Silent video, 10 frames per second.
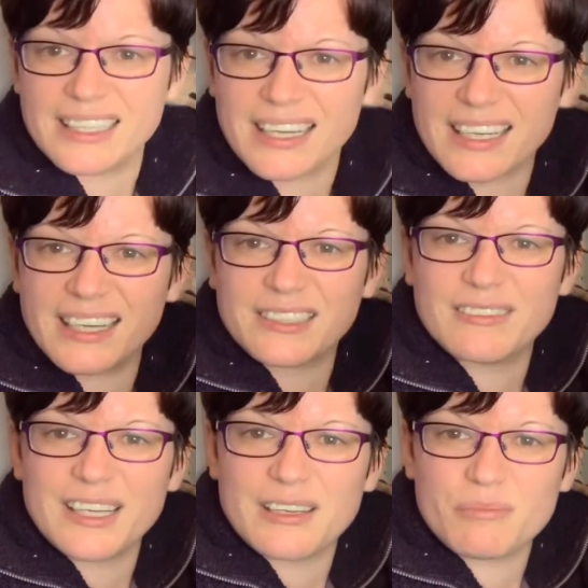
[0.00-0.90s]
a kind of
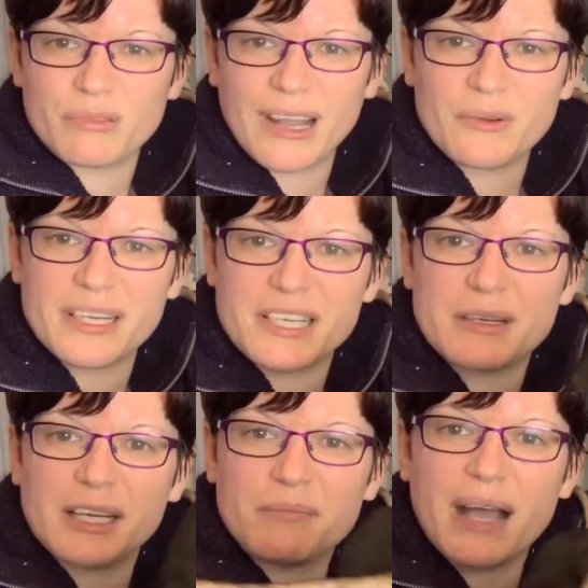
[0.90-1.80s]
brownish,
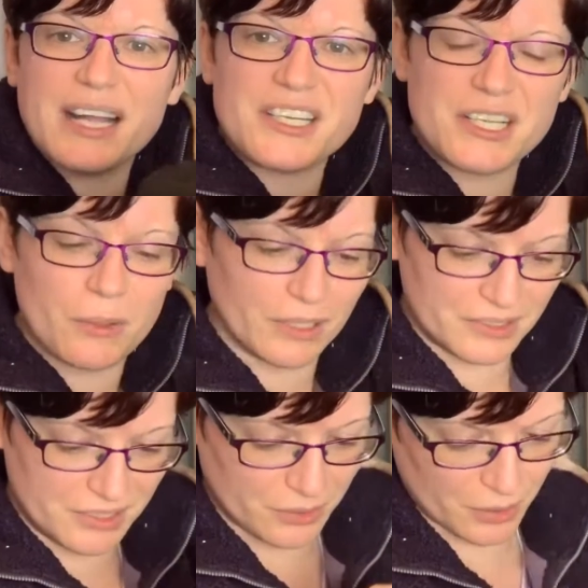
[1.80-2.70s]
kind of patchy
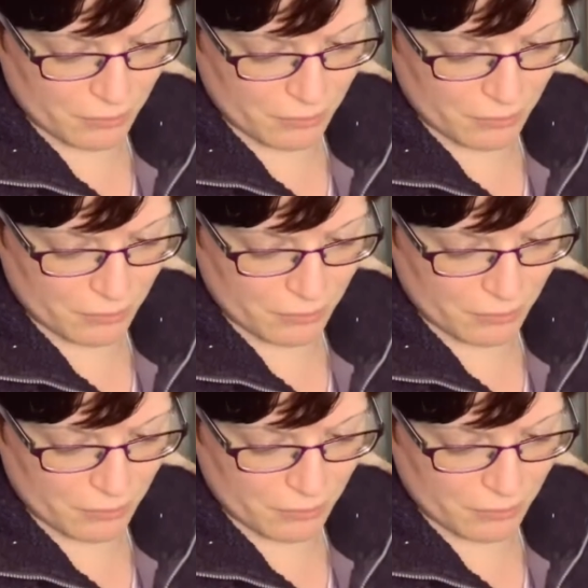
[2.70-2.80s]
quality to her